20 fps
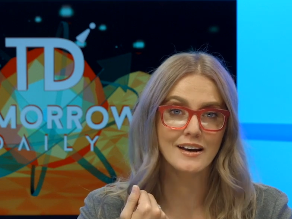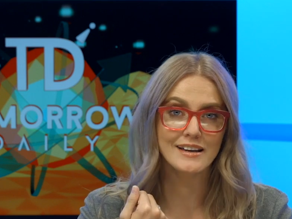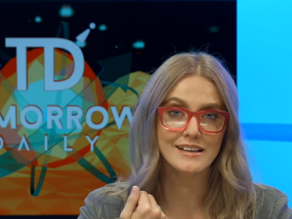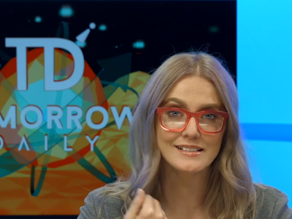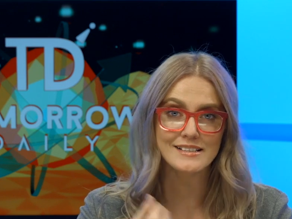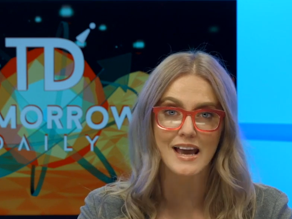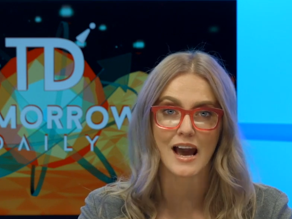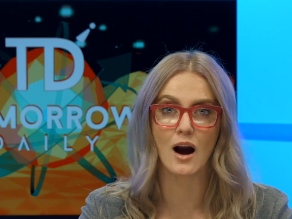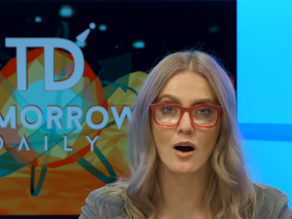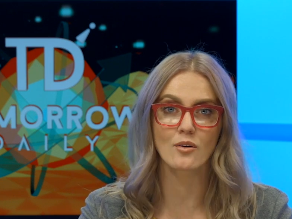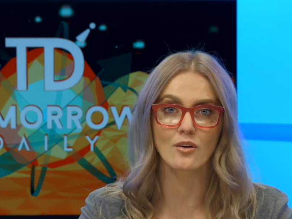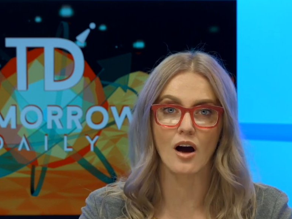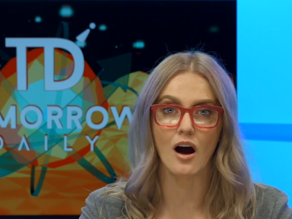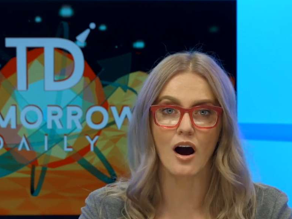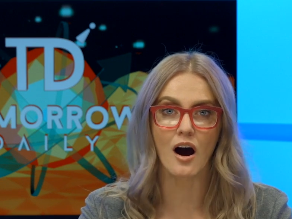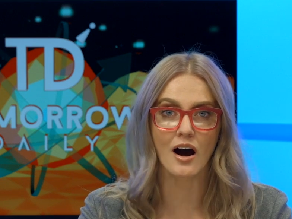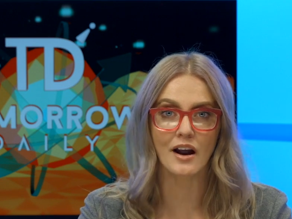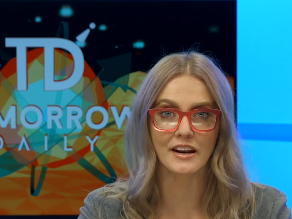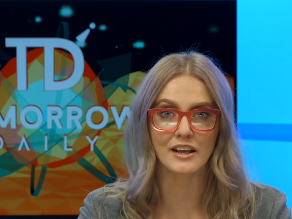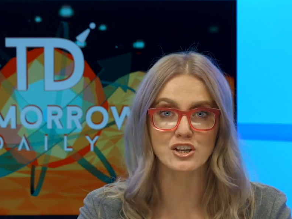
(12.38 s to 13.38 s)
is out
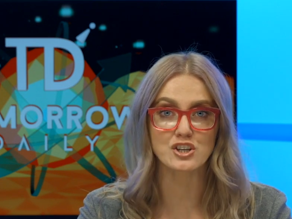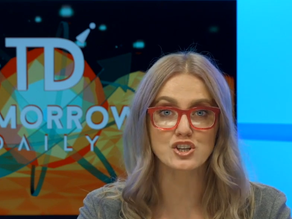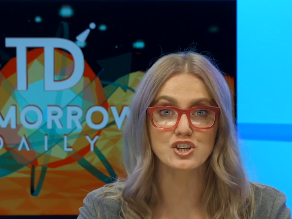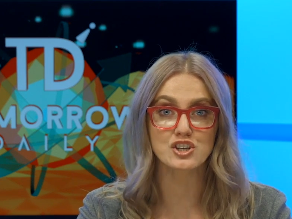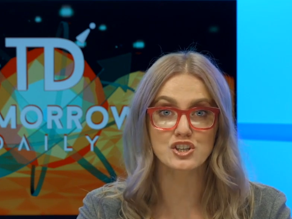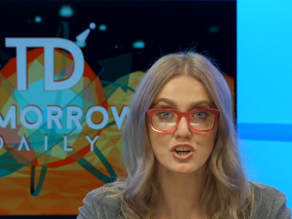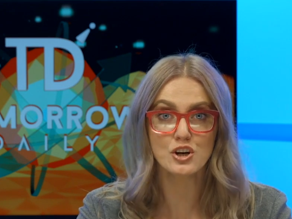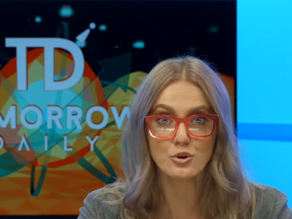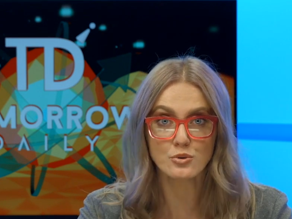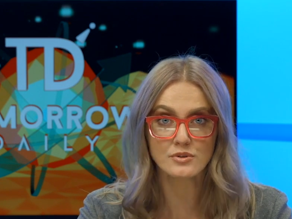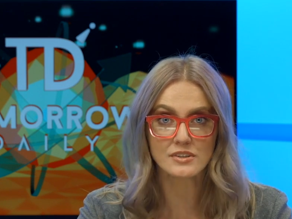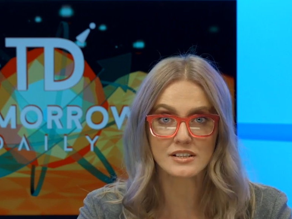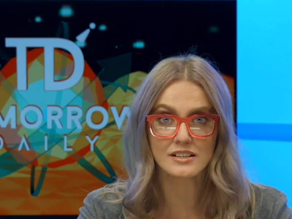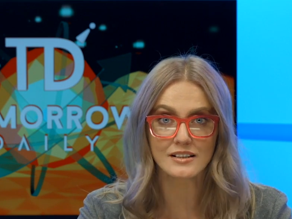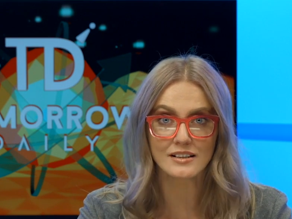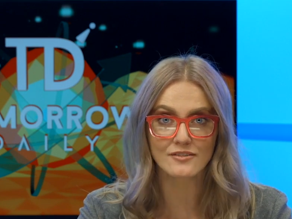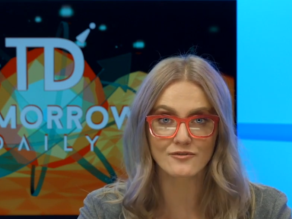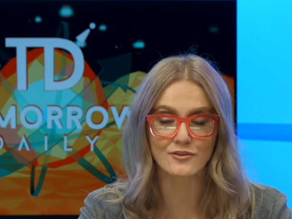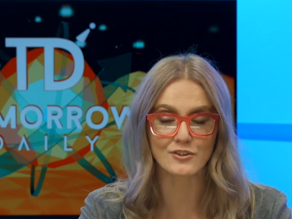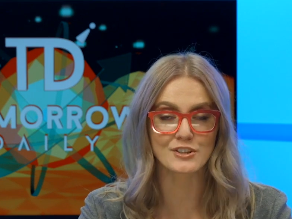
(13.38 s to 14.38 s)
on a shoot
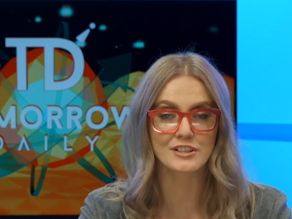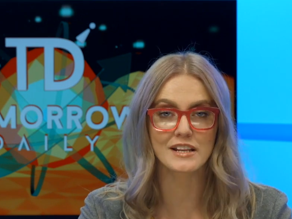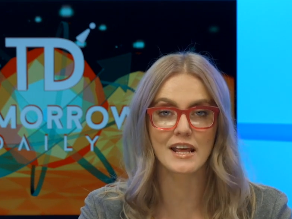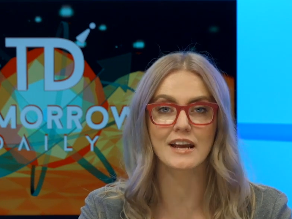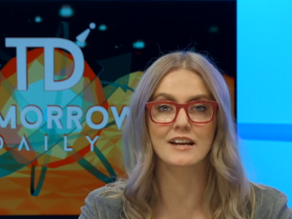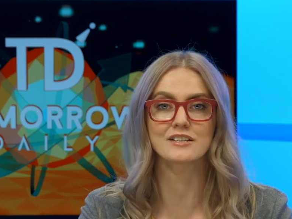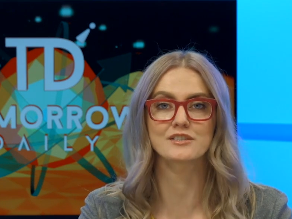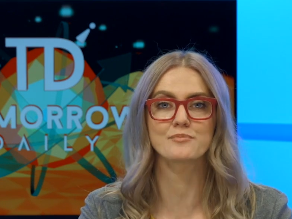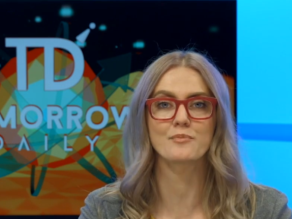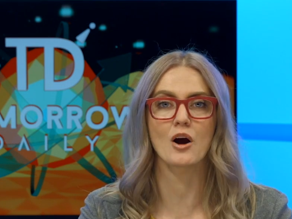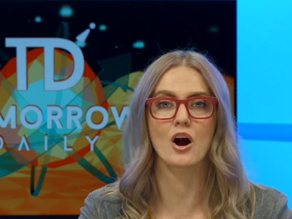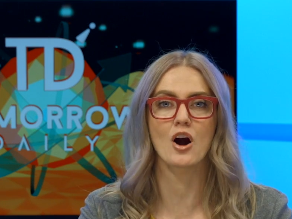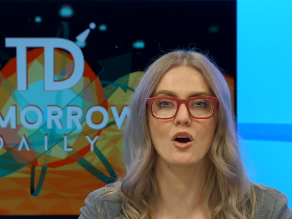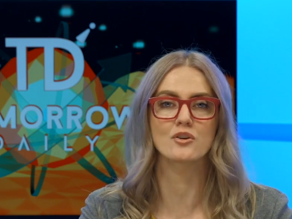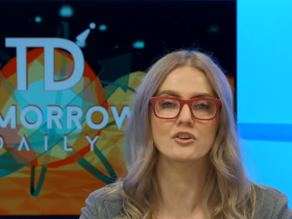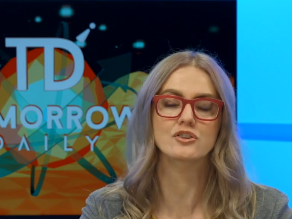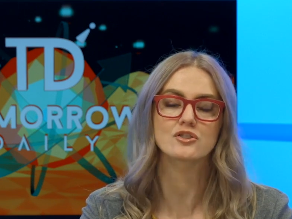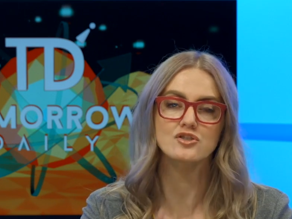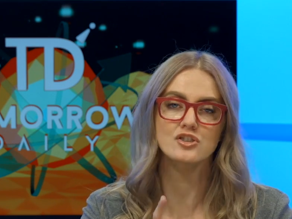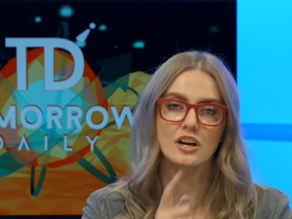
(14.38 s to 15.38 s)
for today and tomorrow.
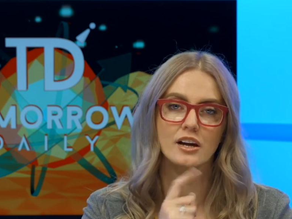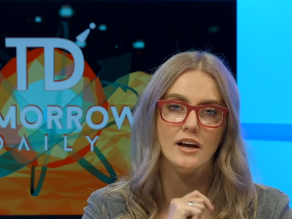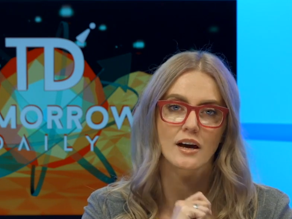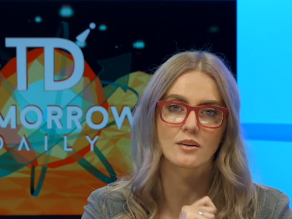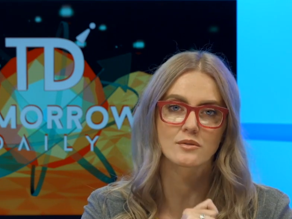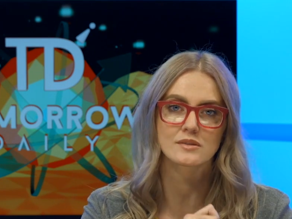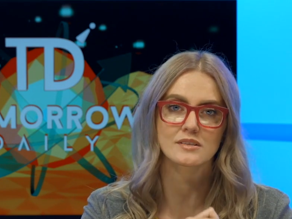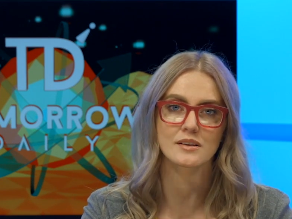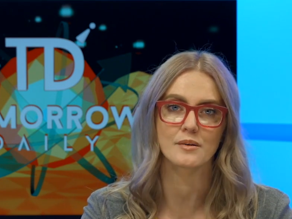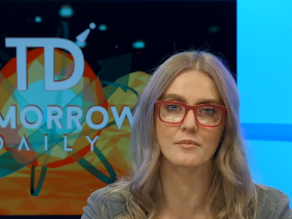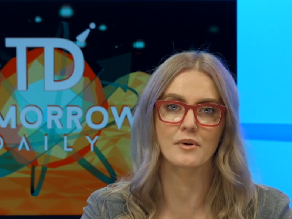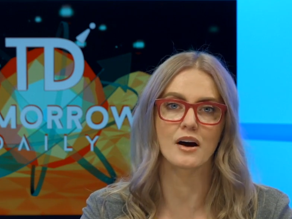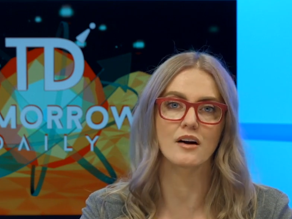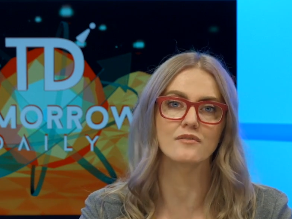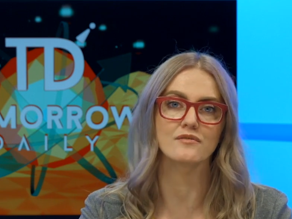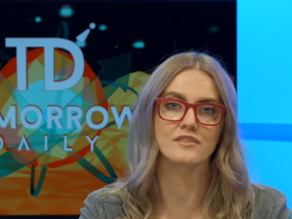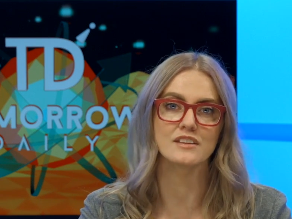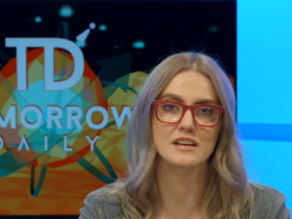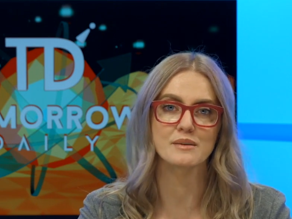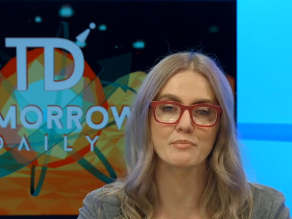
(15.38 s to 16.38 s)
You can check out some
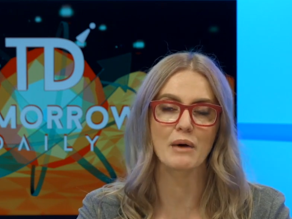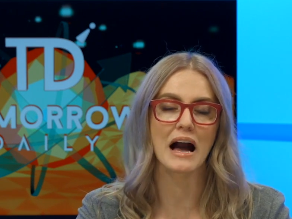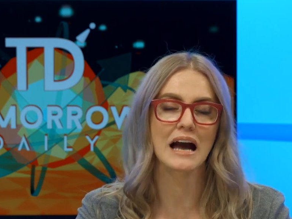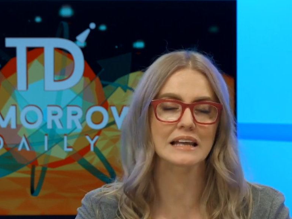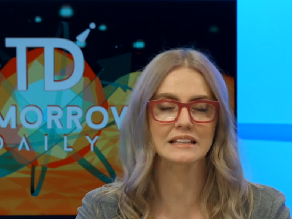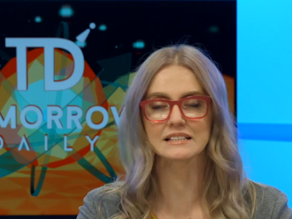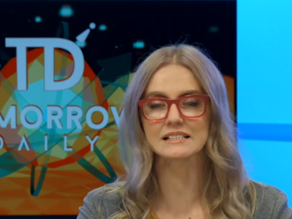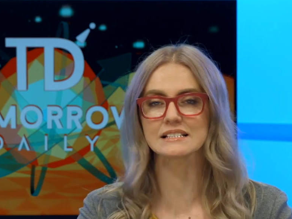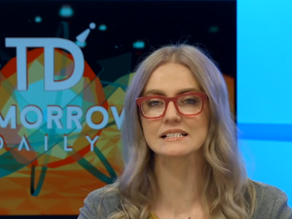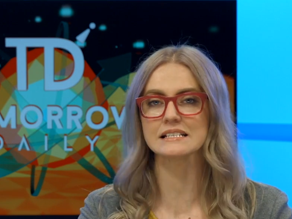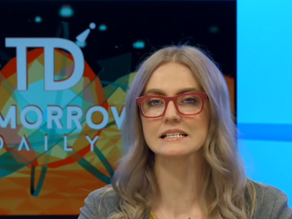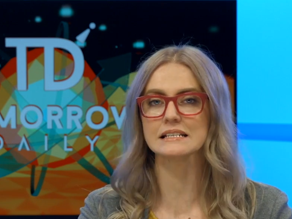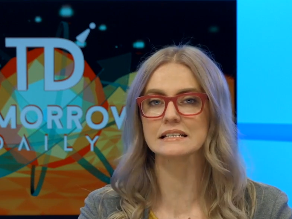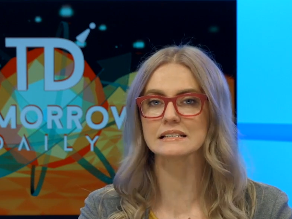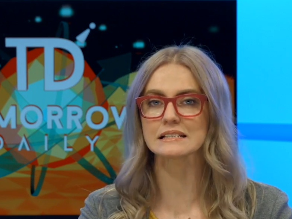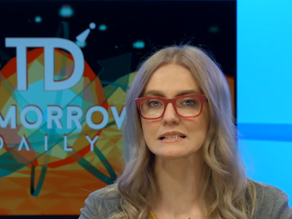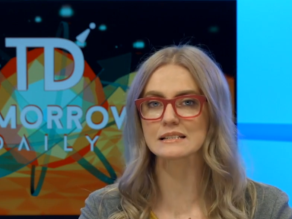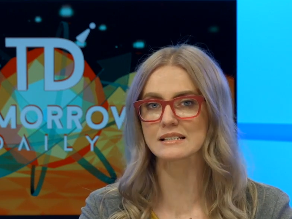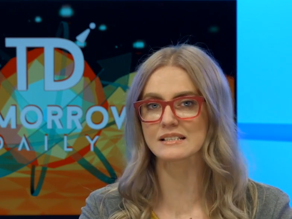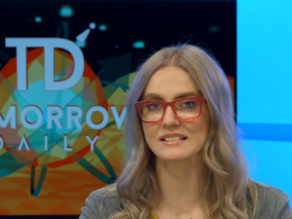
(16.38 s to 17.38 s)
of the
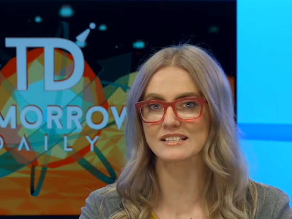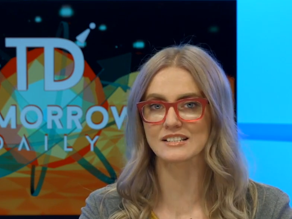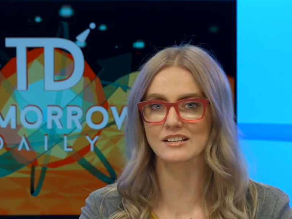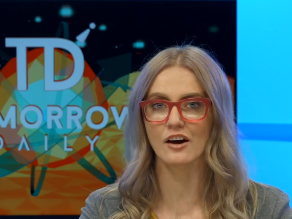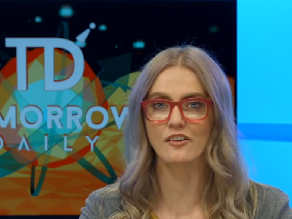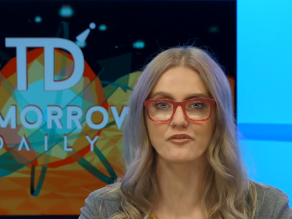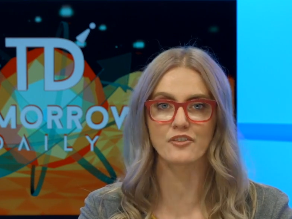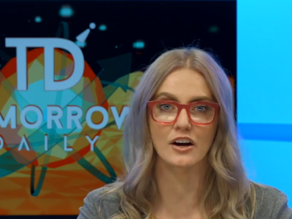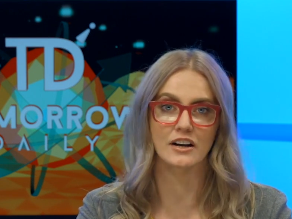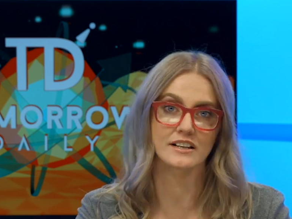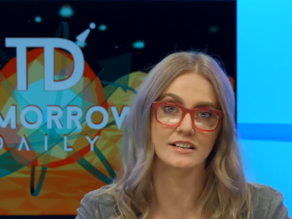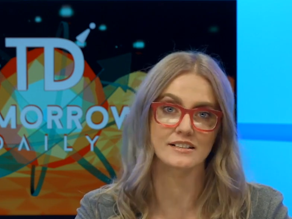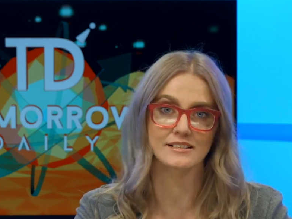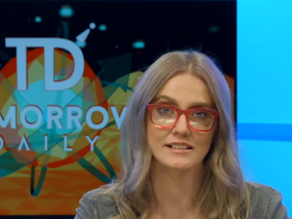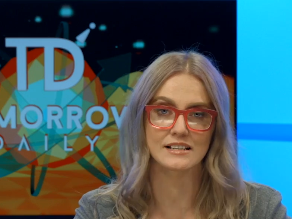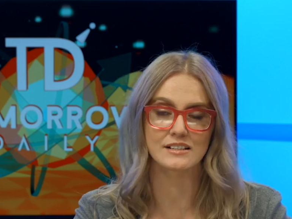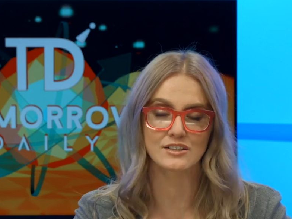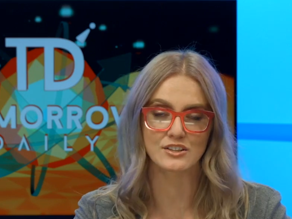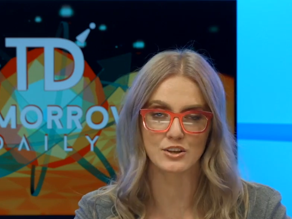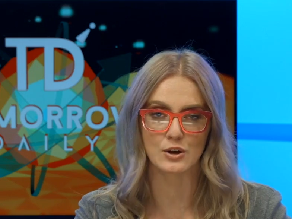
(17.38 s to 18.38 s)
behind-the-scenes stuff on his
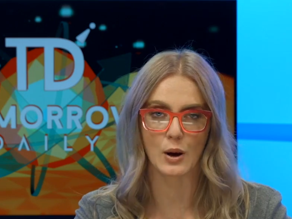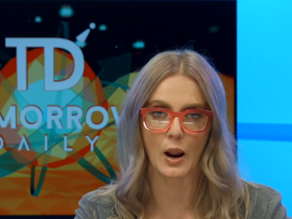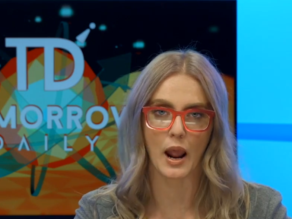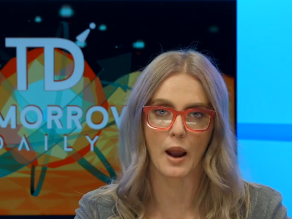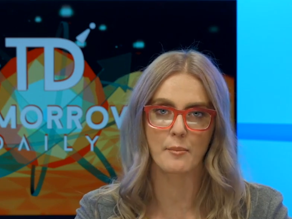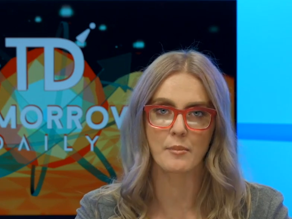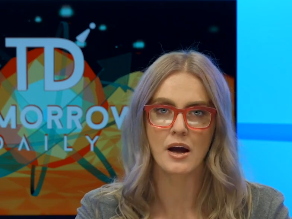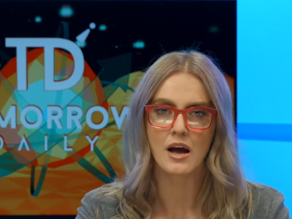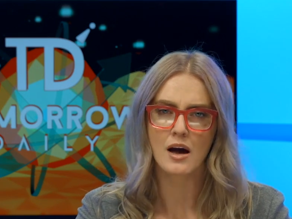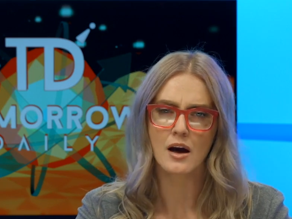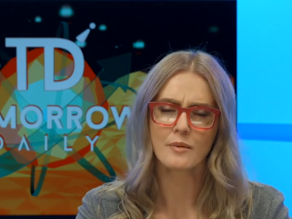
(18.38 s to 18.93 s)
Instagram.